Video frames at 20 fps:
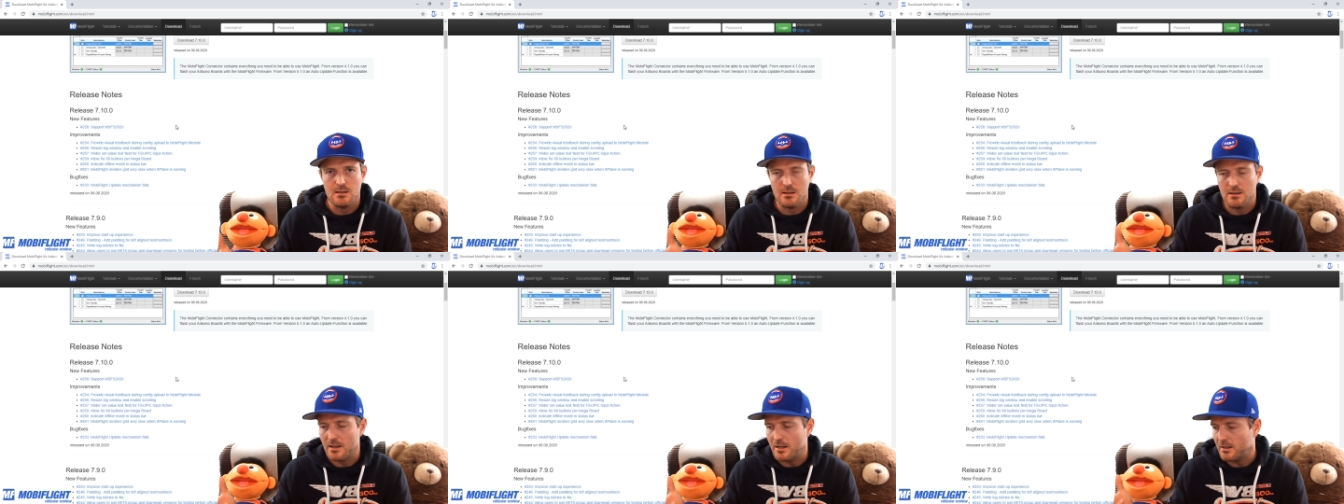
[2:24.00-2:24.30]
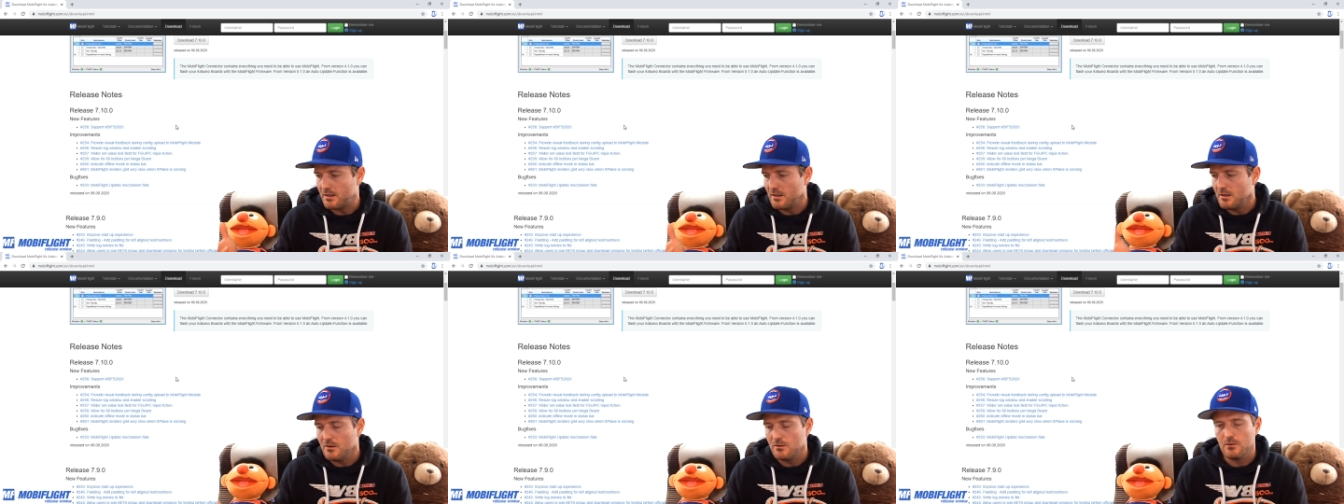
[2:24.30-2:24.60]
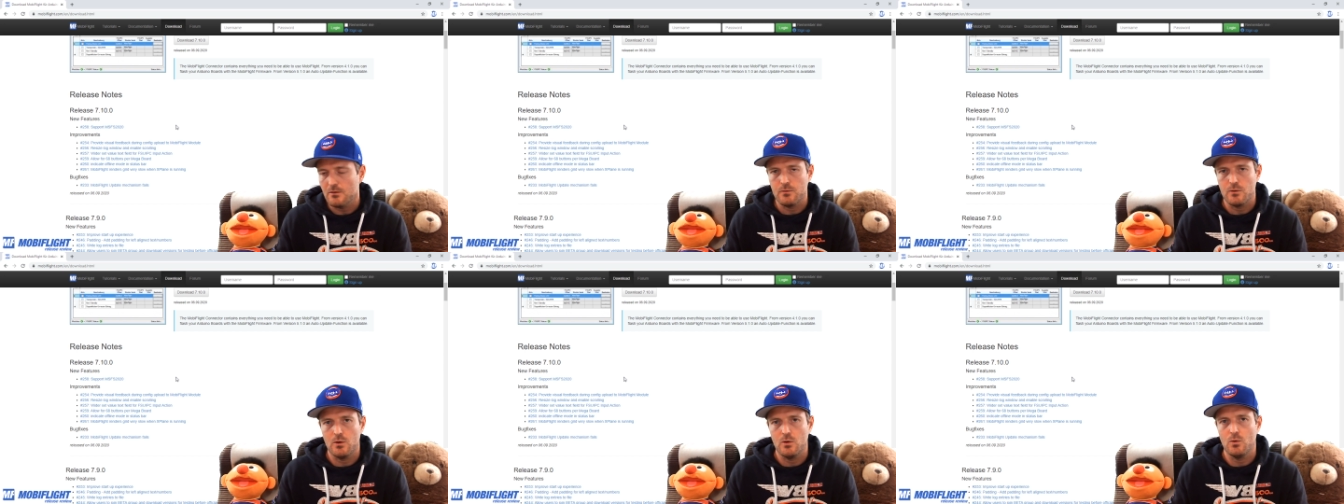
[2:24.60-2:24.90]
like ease
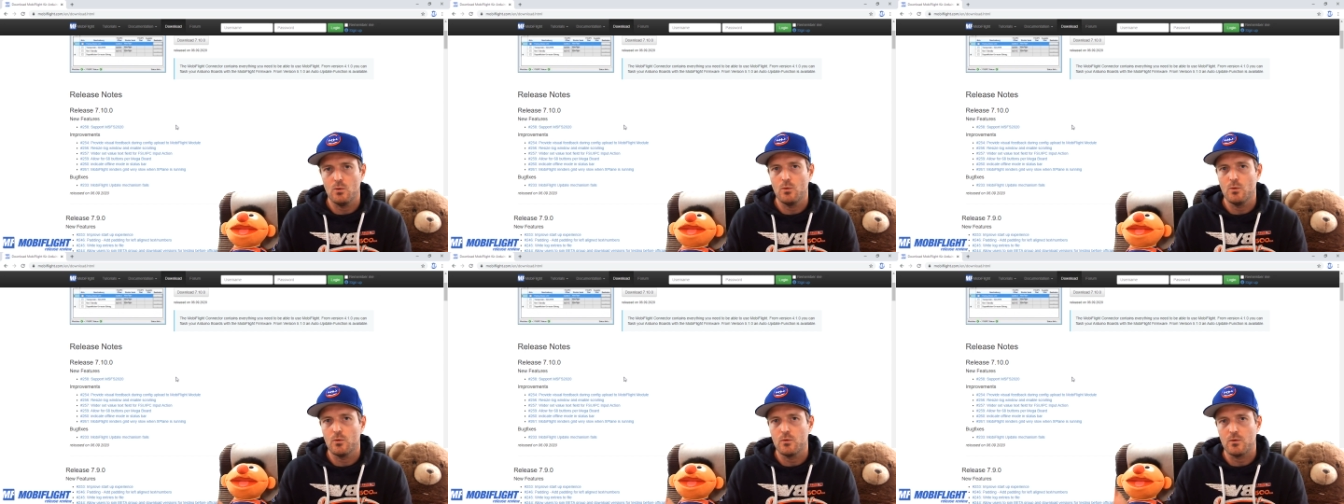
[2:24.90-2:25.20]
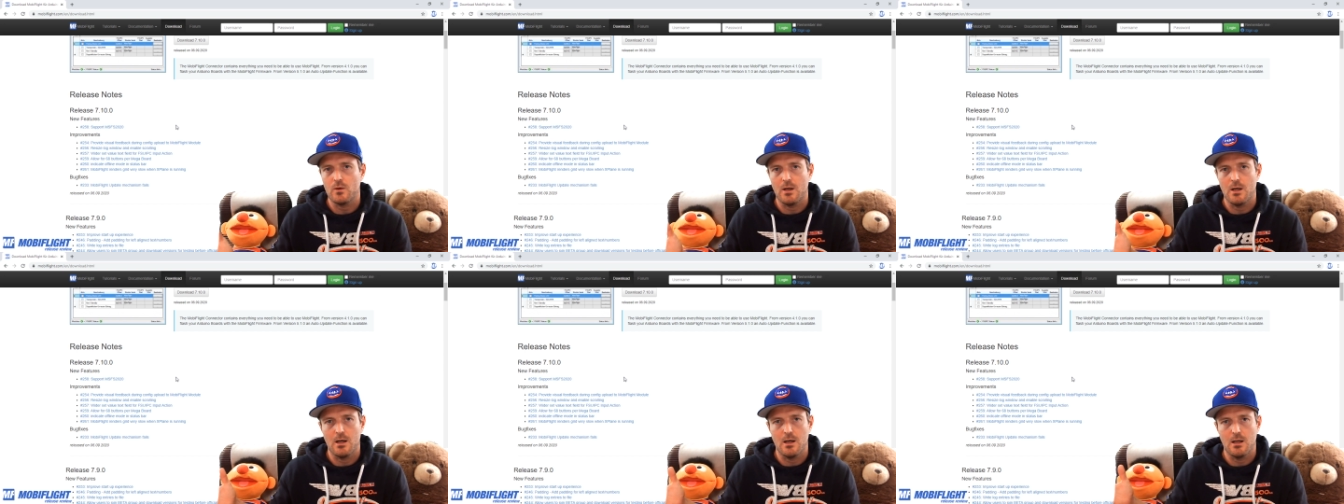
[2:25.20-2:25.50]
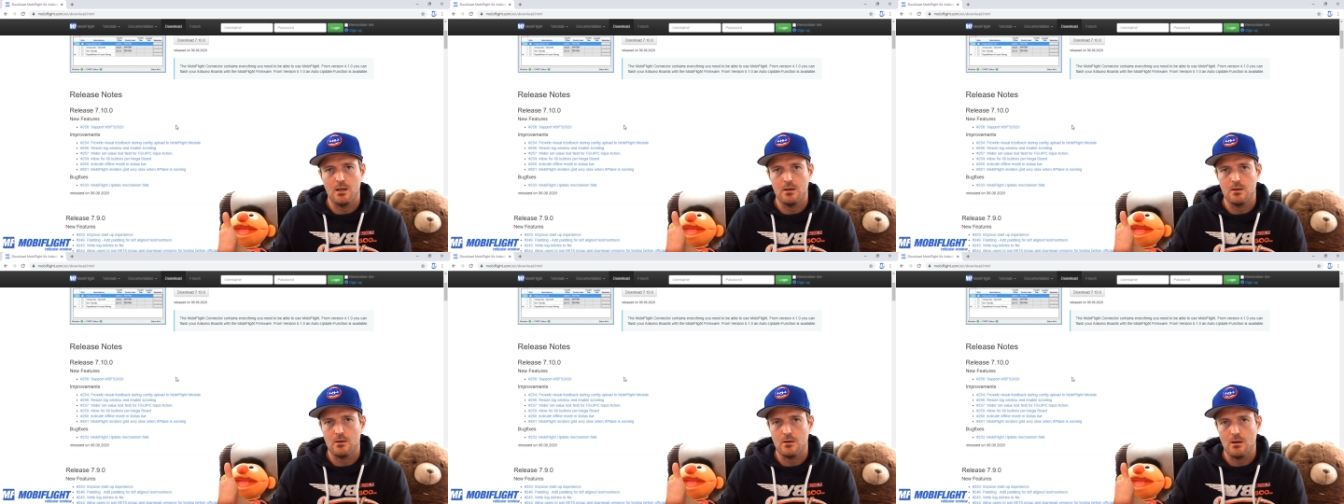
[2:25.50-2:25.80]
of use
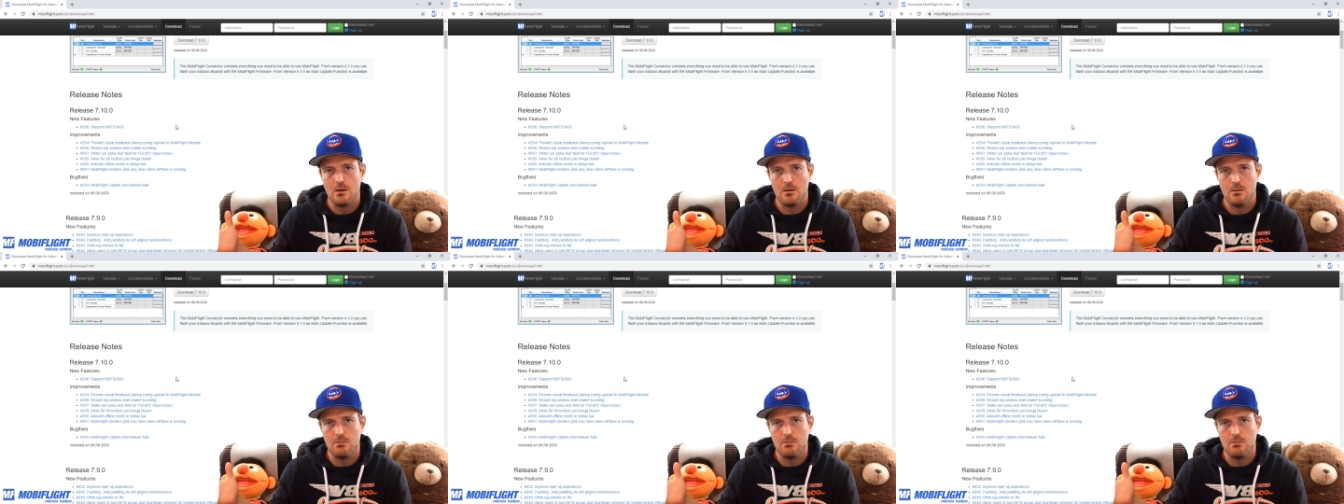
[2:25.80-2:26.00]
and uh,